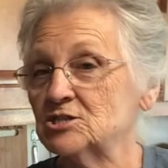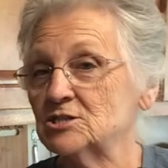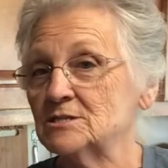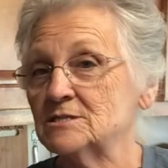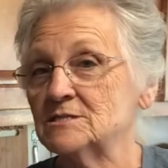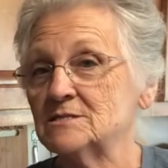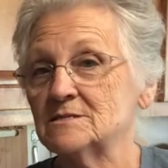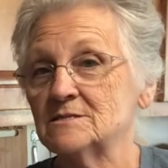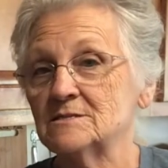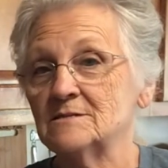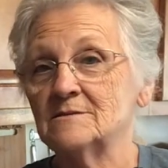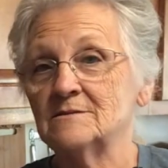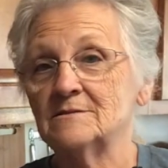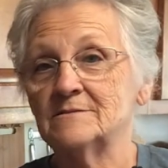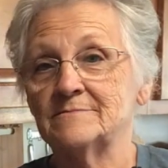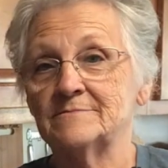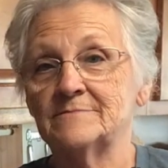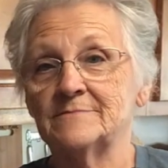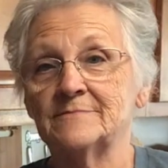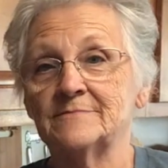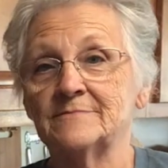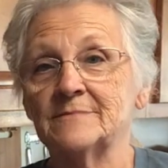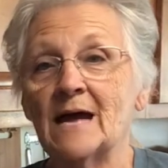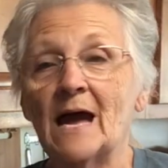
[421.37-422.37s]
just
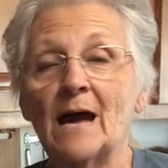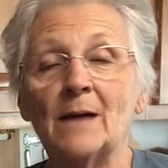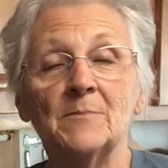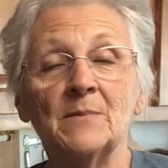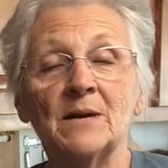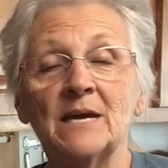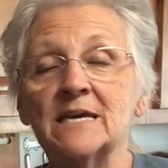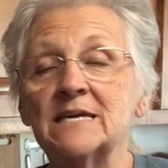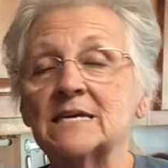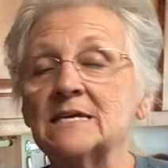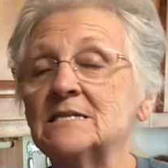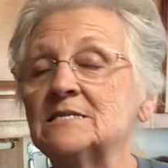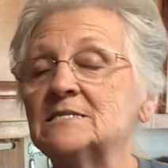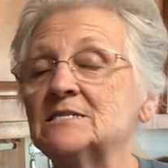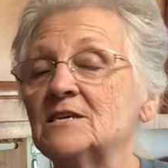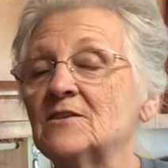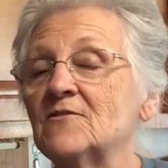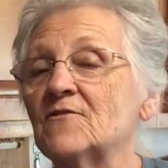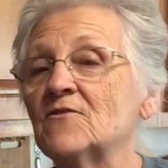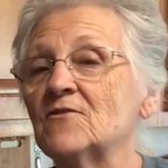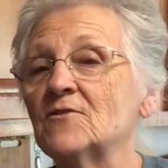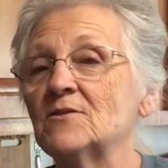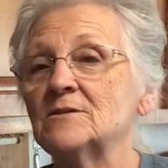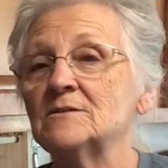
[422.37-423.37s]
I make it
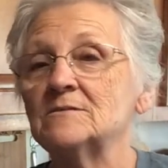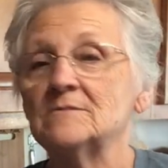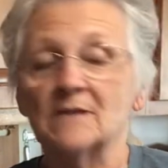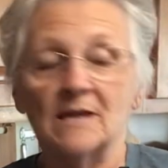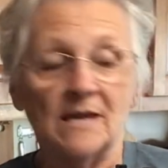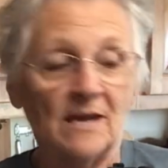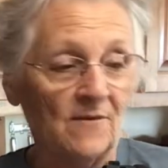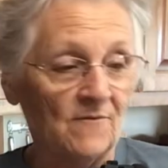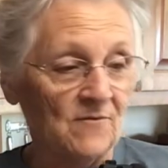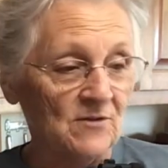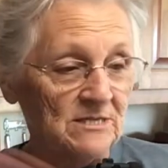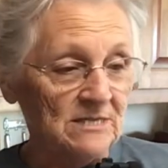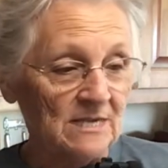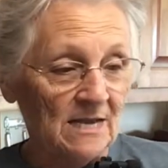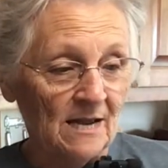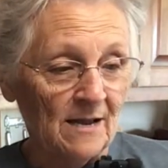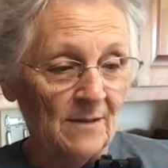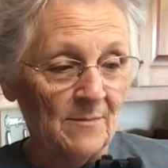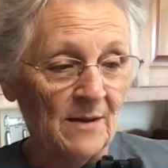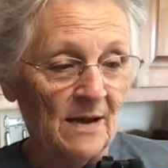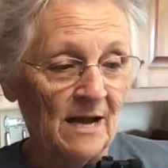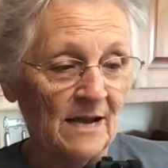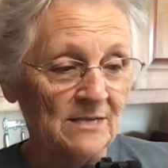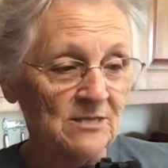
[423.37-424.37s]
different every
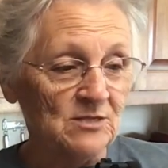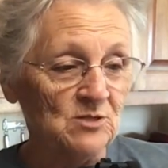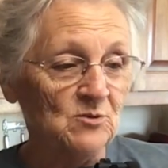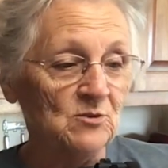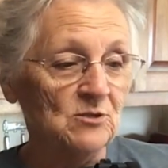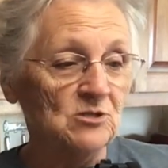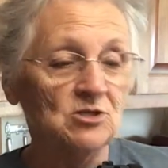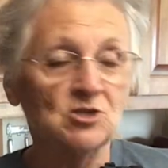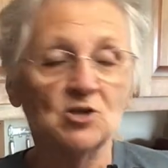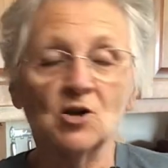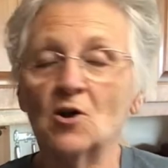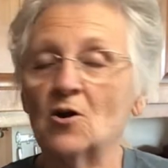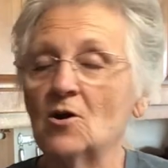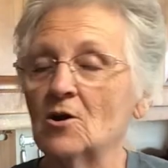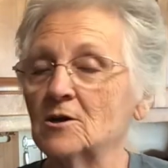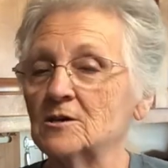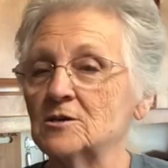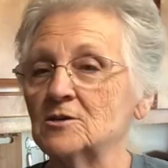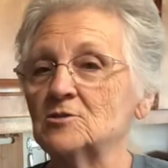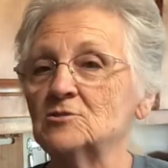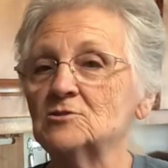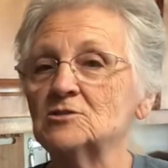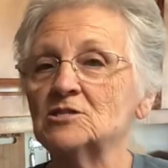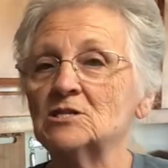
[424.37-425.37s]
time I do a jar.
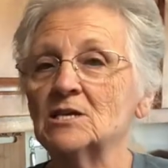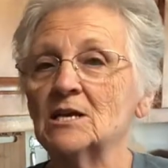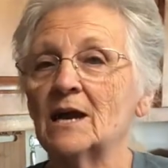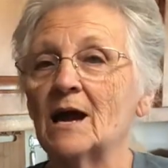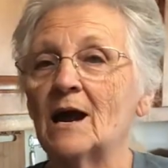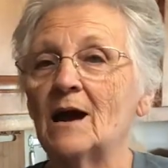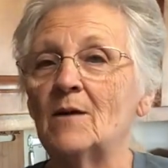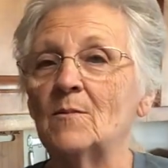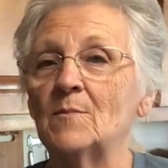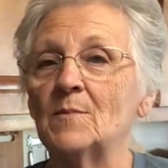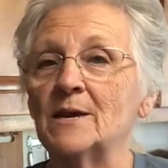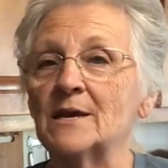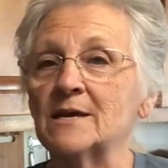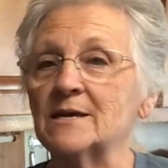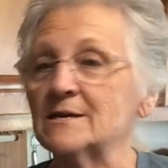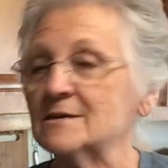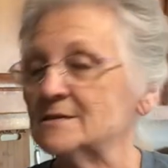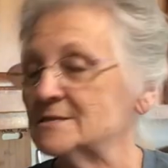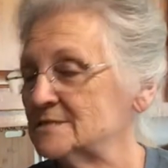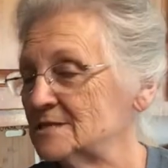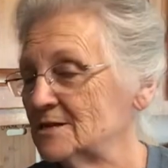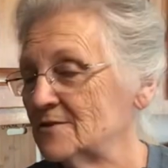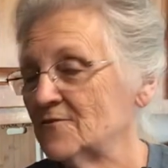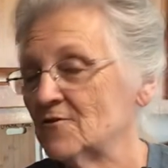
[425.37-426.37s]
Usually, I'll make
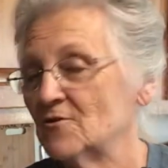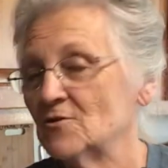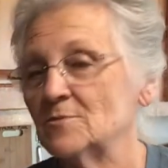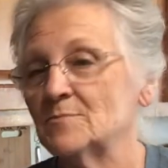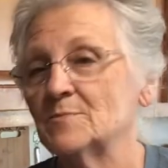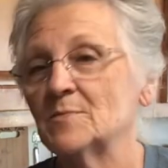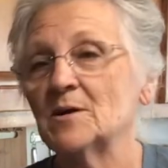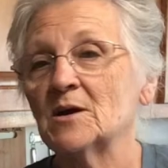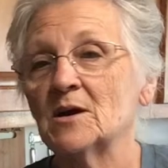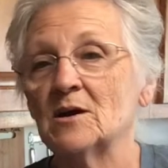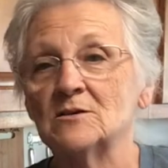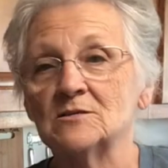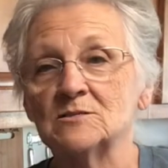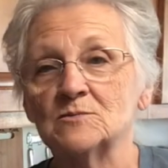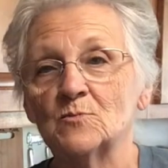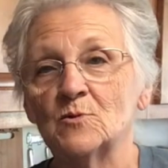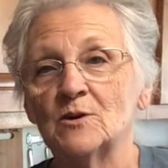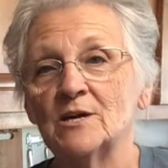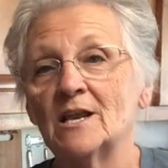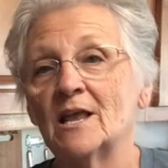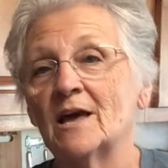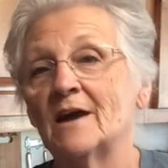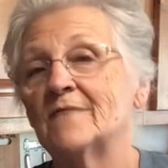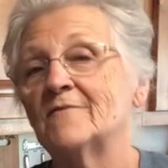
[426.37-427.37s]
it different because
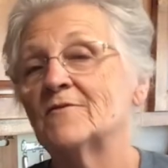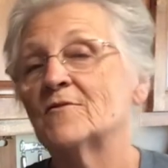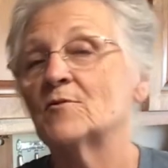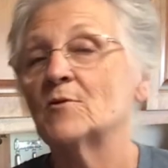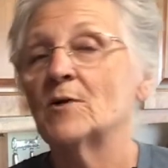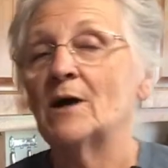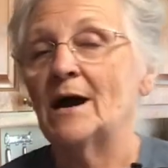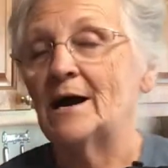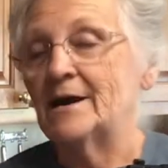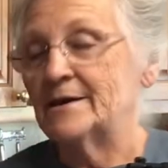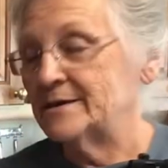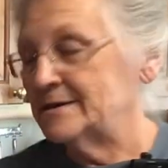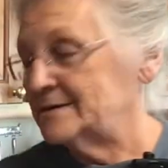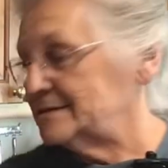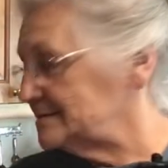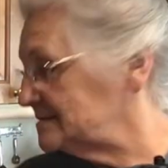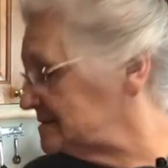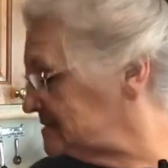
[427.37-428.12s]
we like variety.